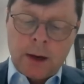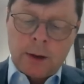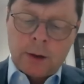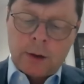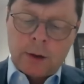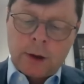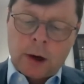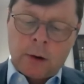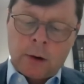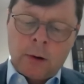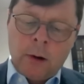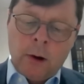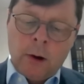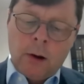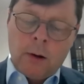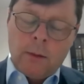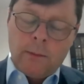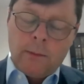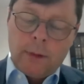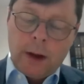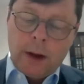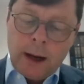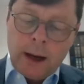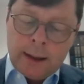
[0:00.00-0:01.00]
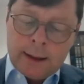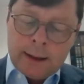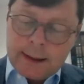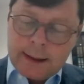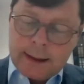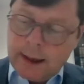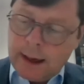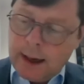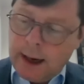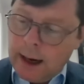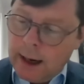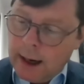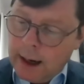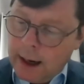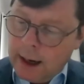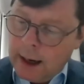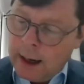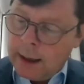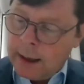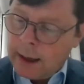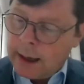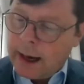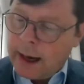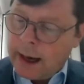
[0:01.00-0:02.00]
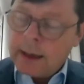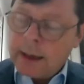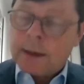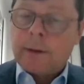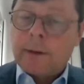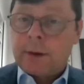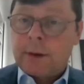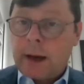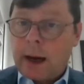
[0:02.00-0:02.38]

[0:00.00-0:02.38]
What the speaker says: So in the case of,